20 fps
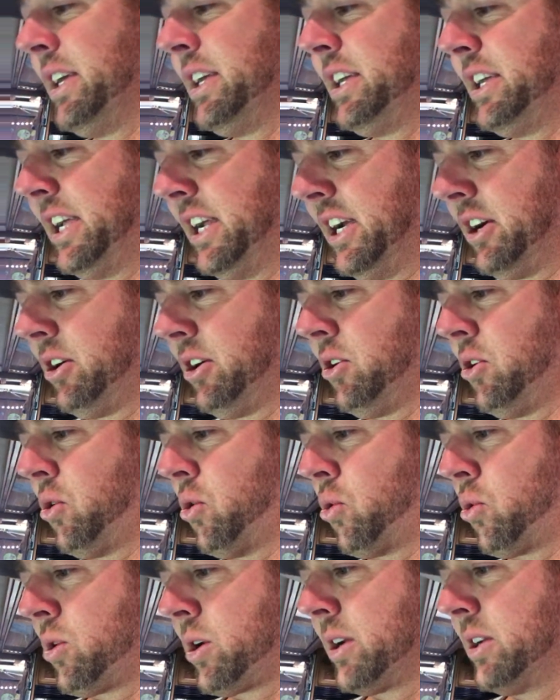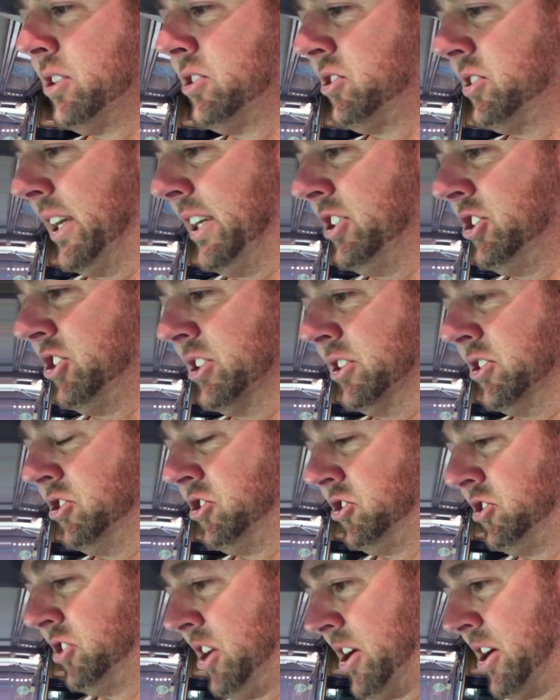Gear organization.
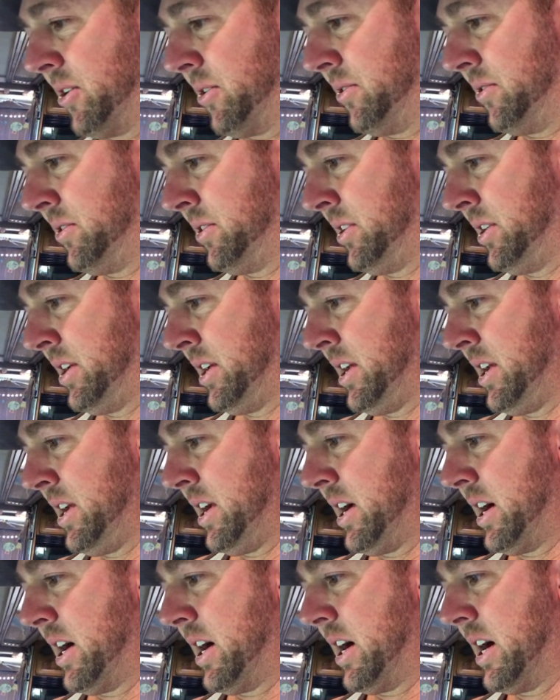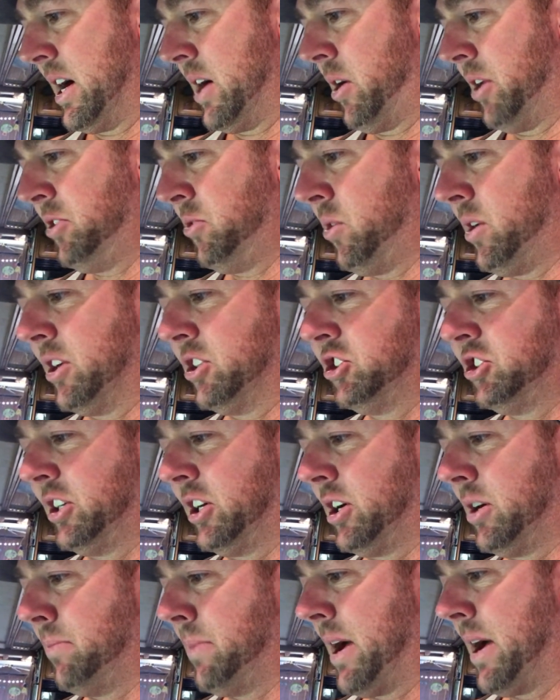So I do want to
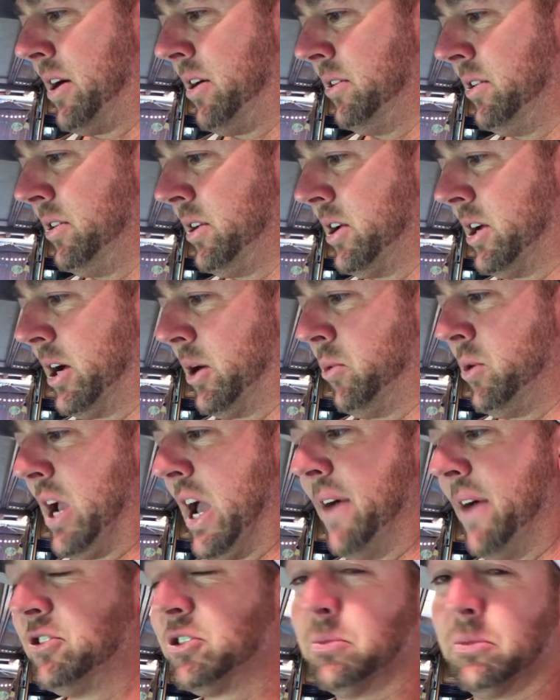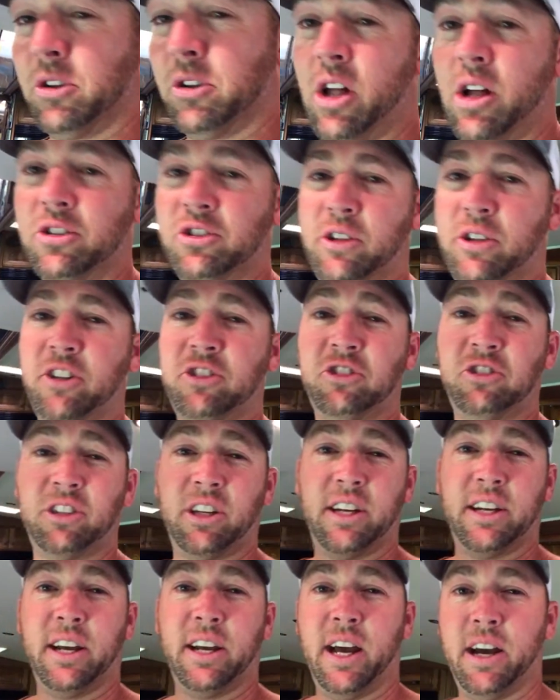share about, we have some, so this is
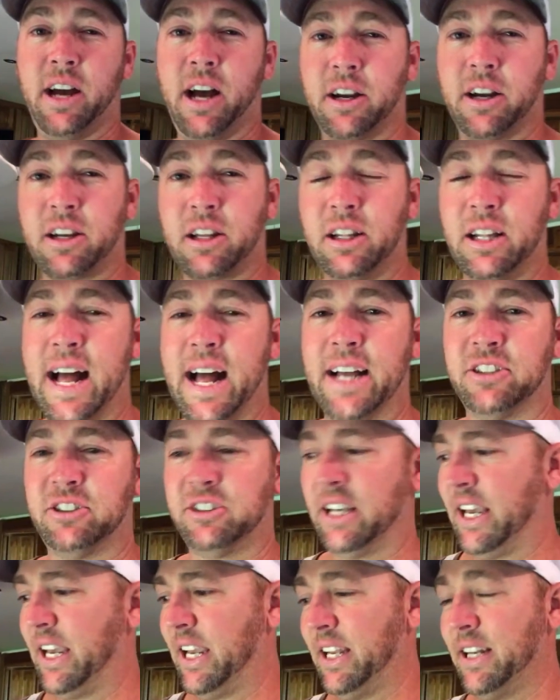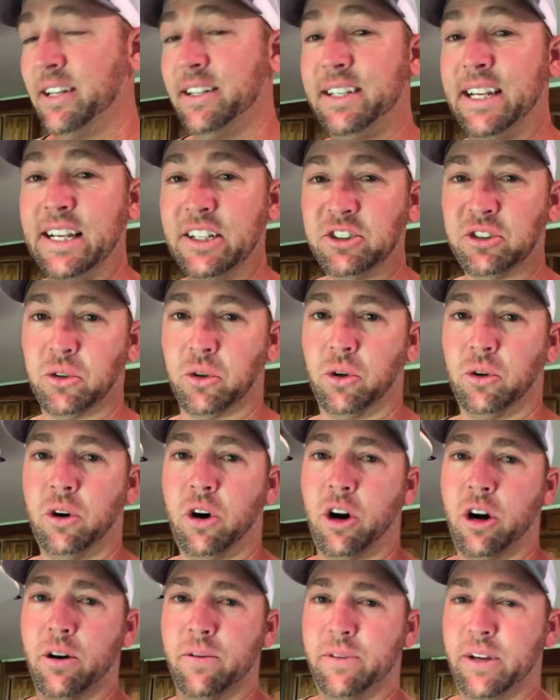a Class A diesel
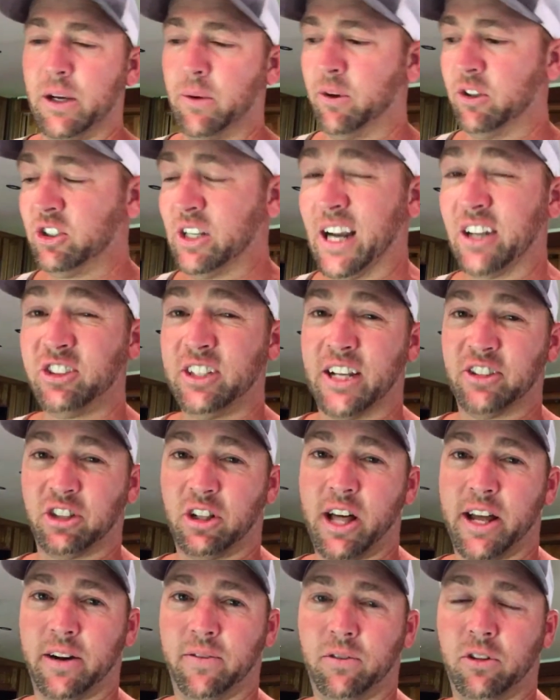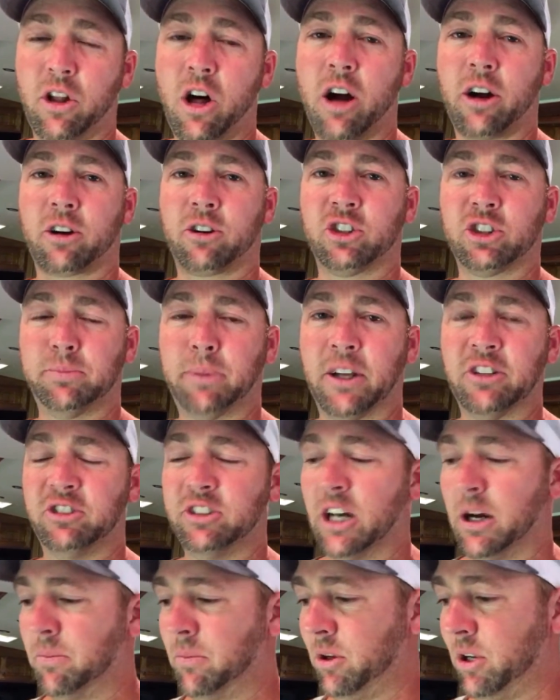RV, which actually has a lot of locker space
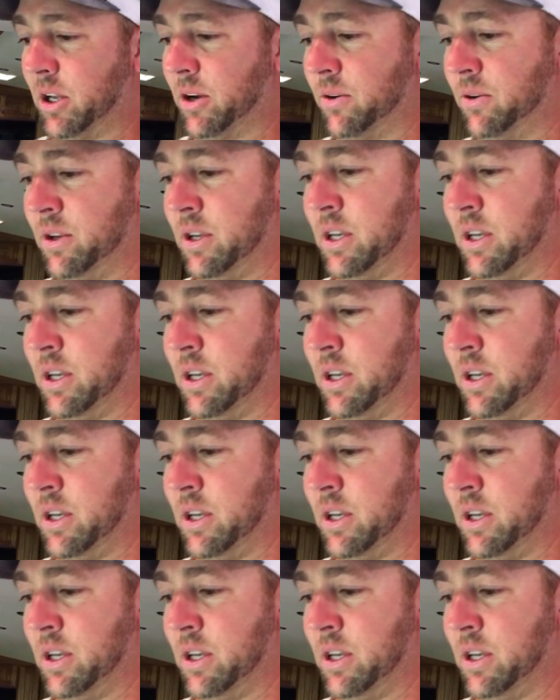down below.